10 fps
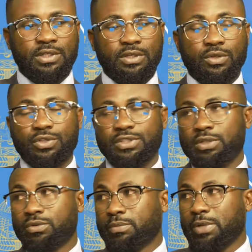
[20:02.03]
closer
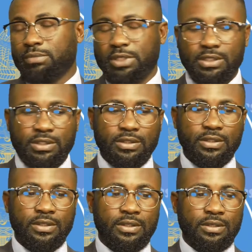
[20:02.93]
to the public
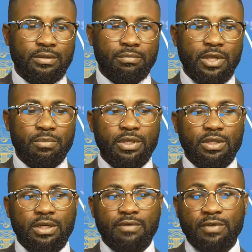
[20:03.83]
by
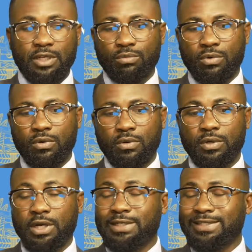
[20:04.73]
making
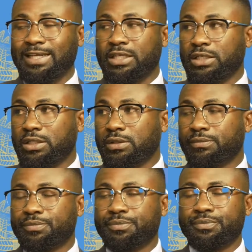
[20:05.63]
available at
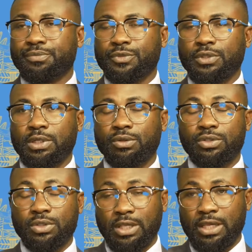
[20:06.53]

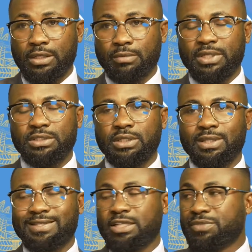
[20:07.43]
not any, but
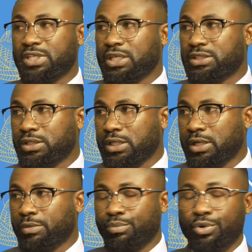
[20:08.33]
there are some selected
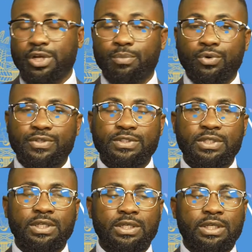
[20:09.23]
border posts
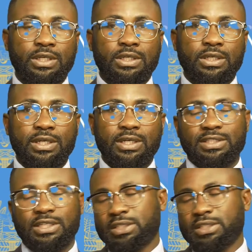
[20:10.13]
such